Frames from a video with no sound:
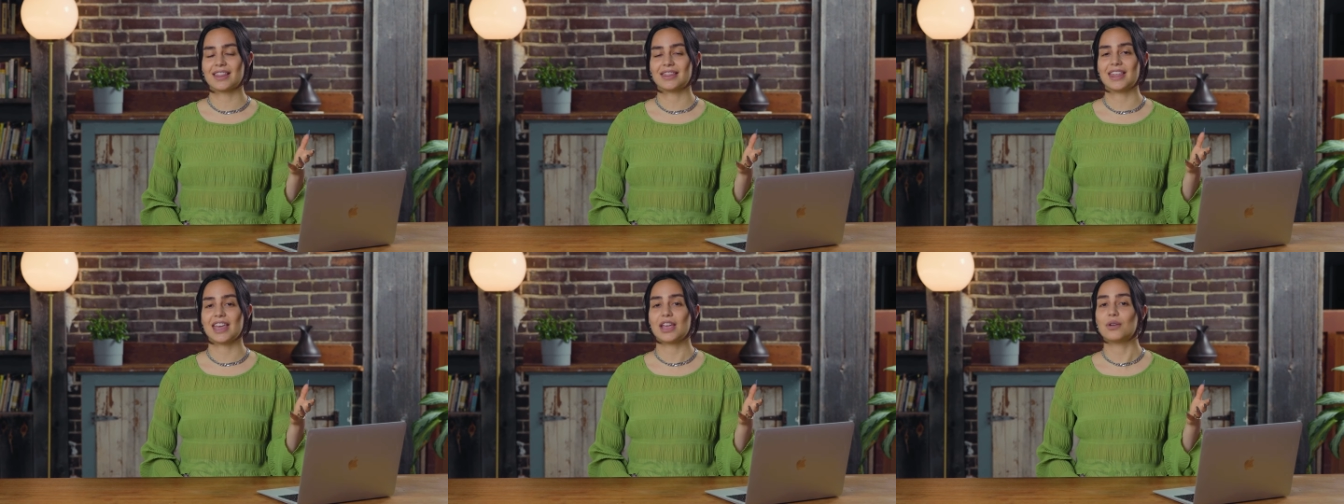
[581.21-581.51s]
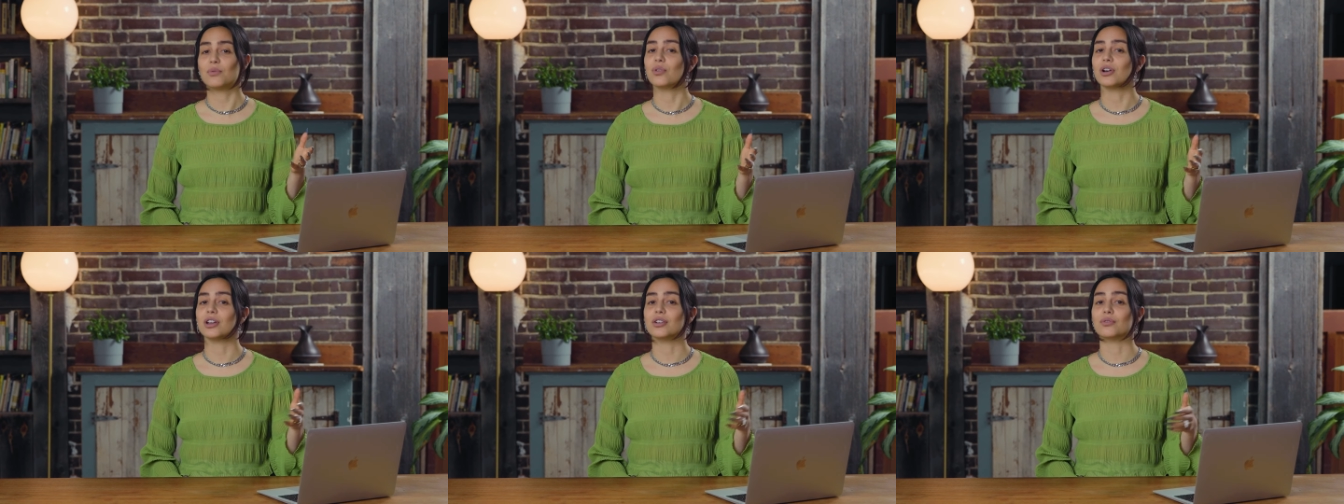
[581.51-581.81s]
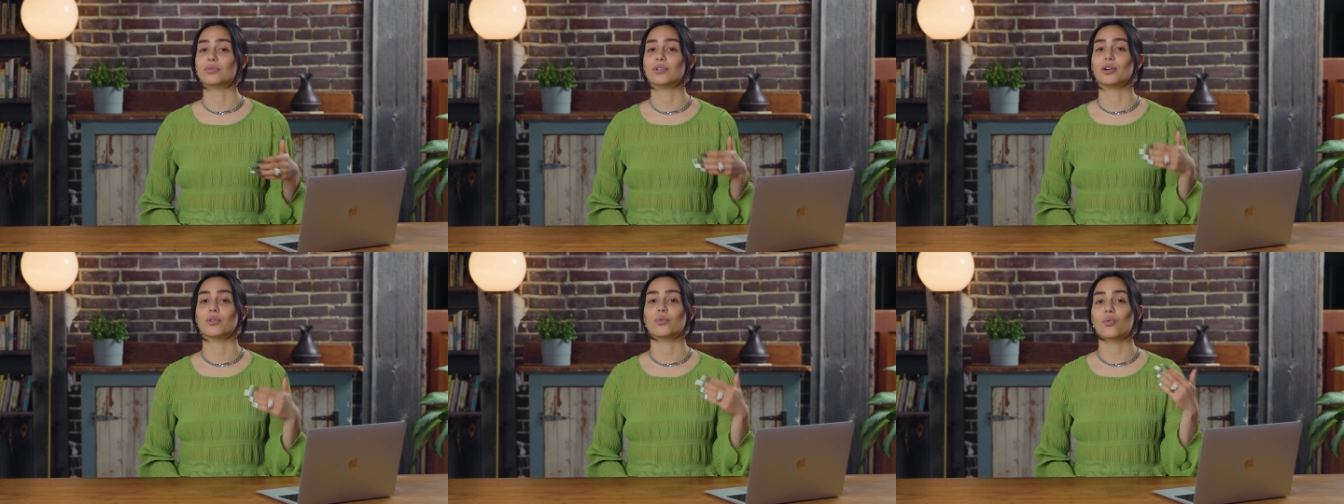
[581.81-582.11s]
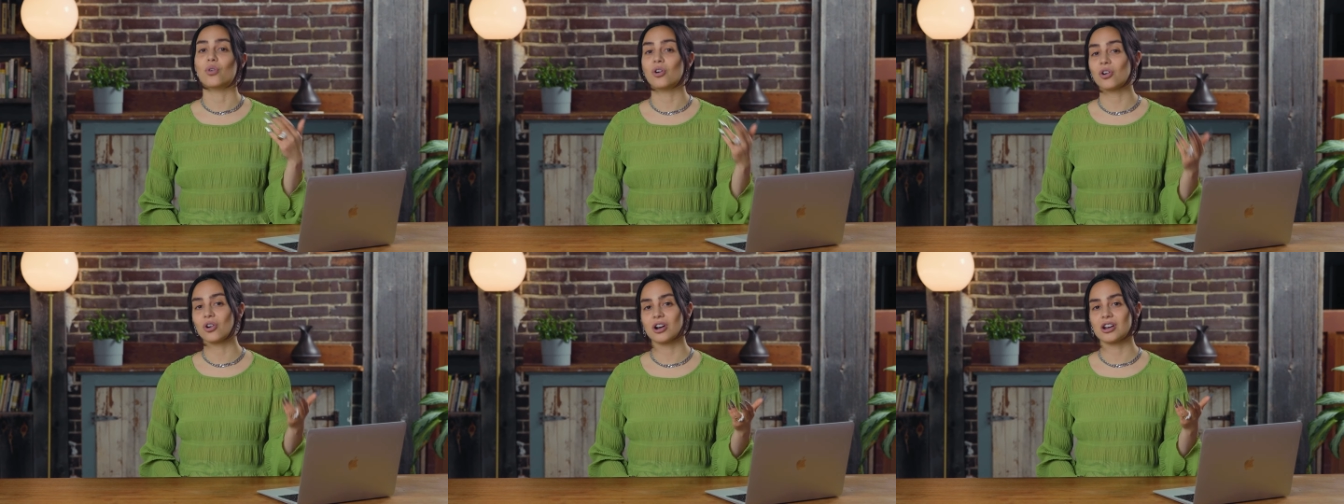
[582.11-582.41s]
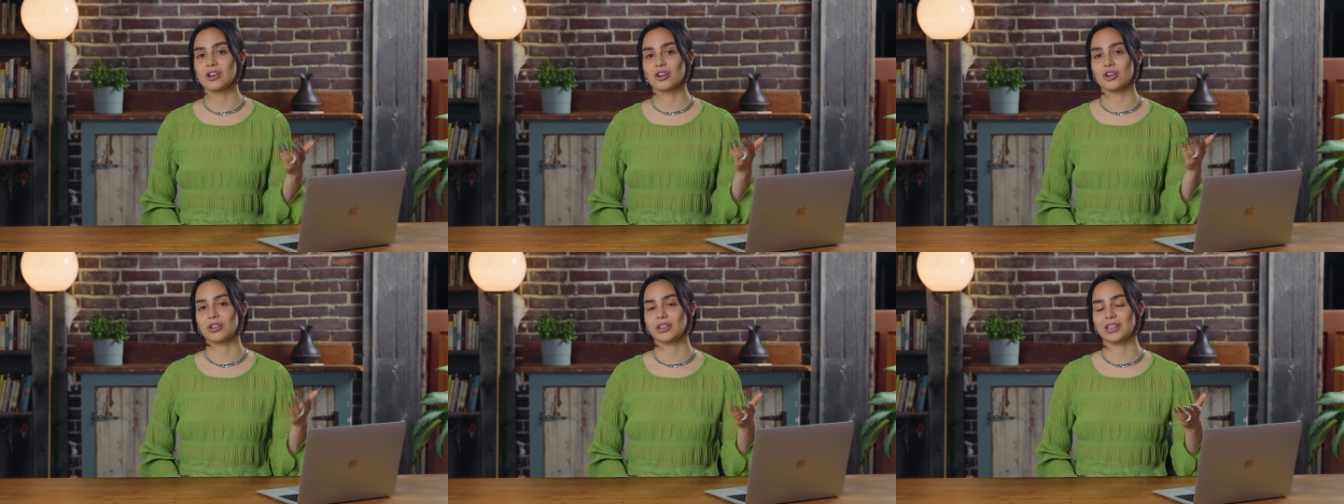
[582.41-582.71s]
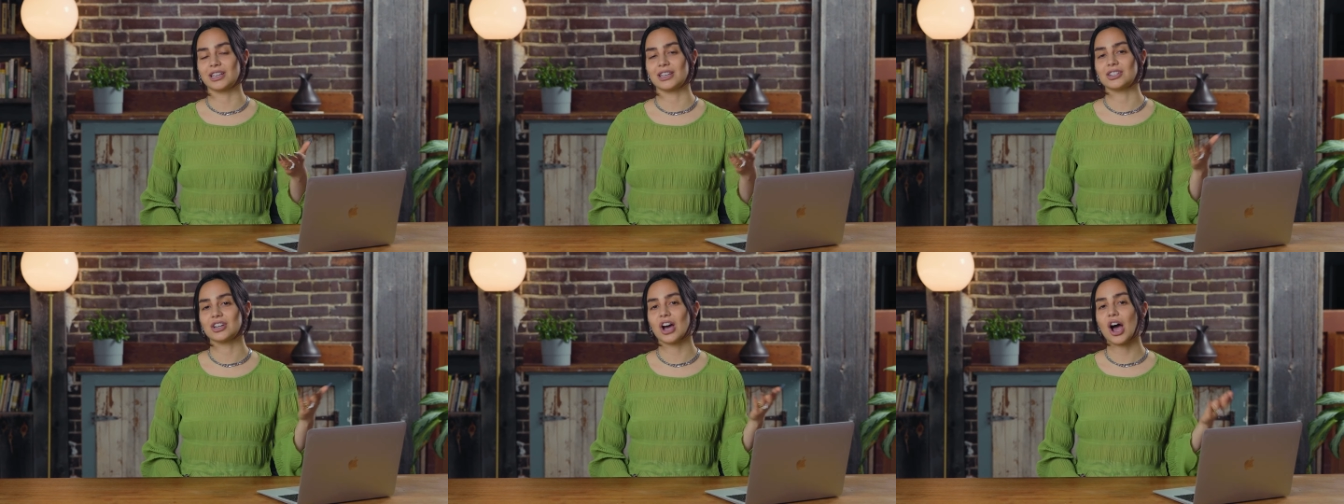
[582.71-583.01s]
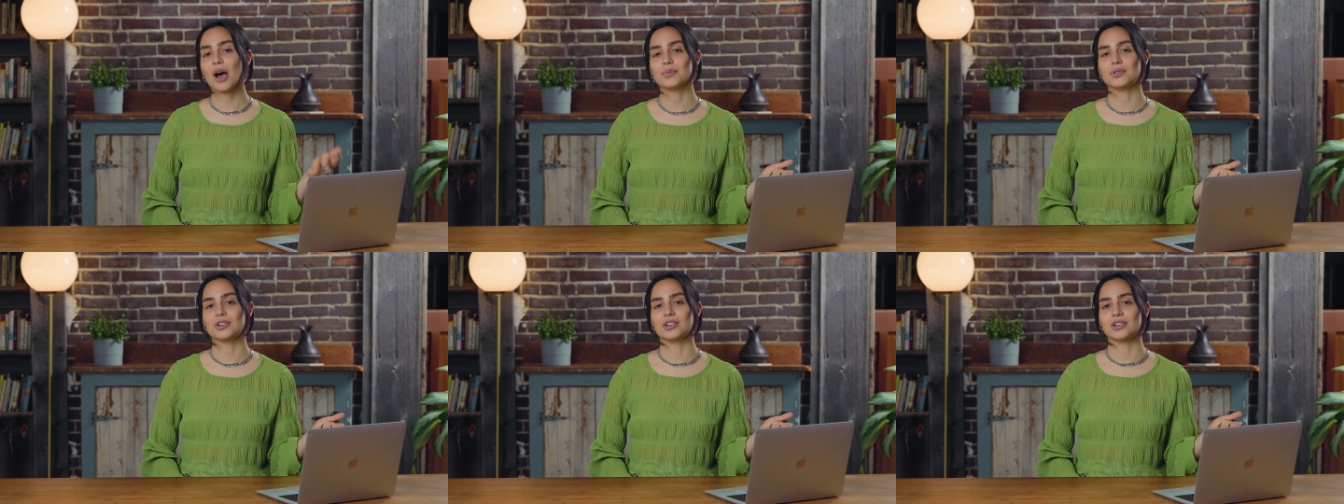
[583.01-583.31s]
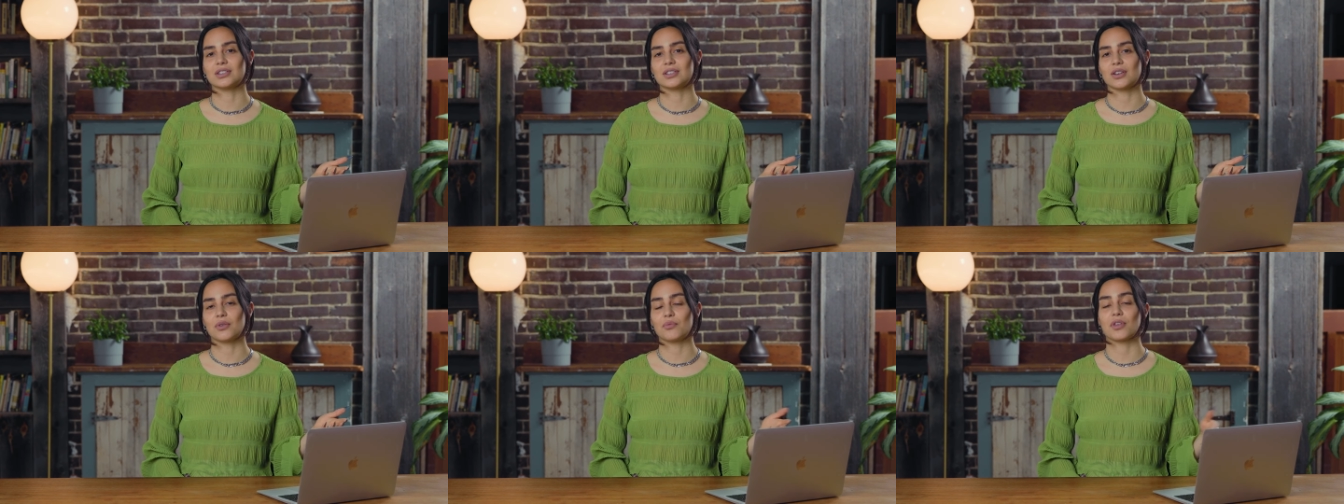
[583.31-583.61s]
they would reward early adopters